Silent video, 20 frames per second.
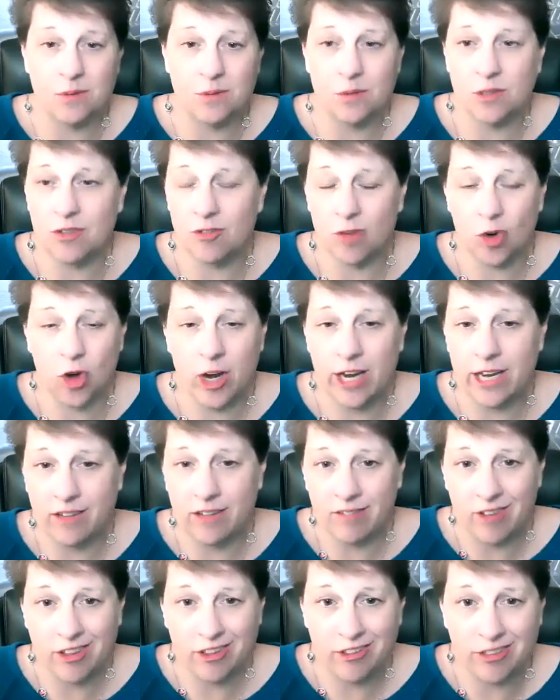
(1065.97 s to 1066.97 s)
with a variety
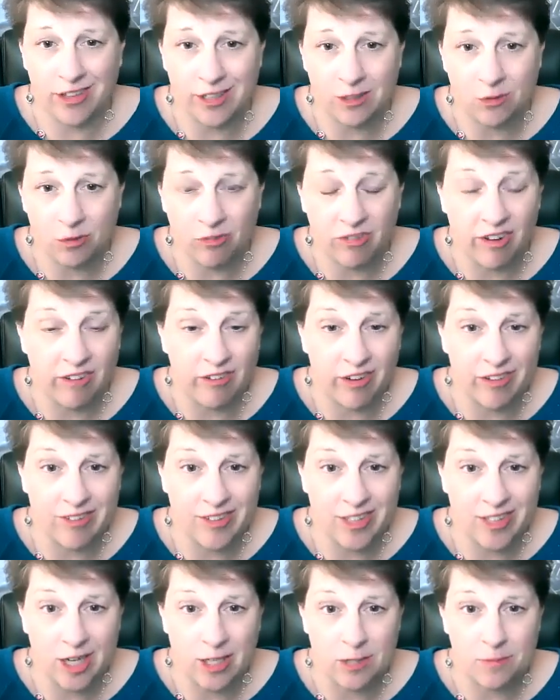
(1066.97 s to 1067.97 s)
of other things we've never even
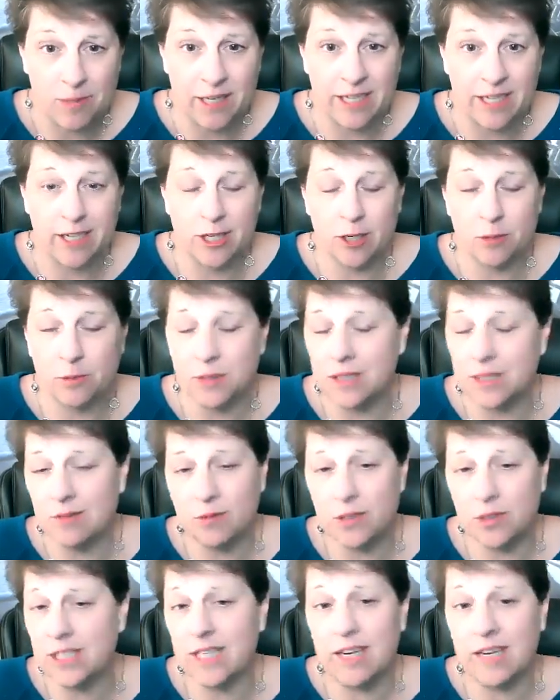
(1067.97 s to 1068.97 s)
talked about here, but
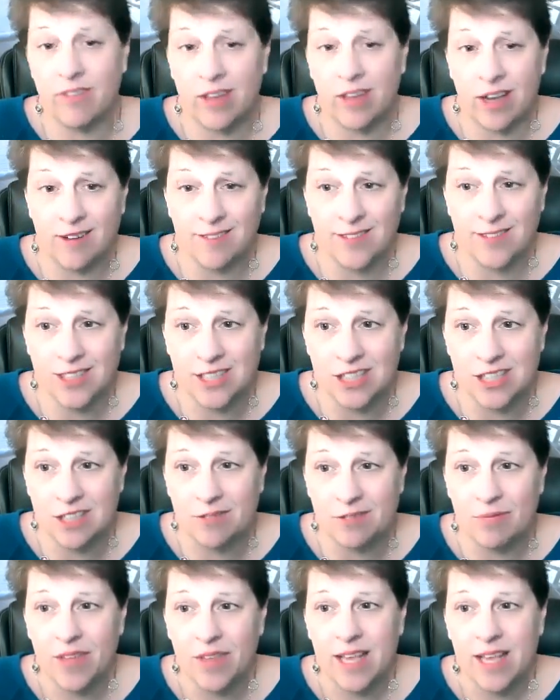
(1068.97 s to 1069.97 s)
we could have that conversation.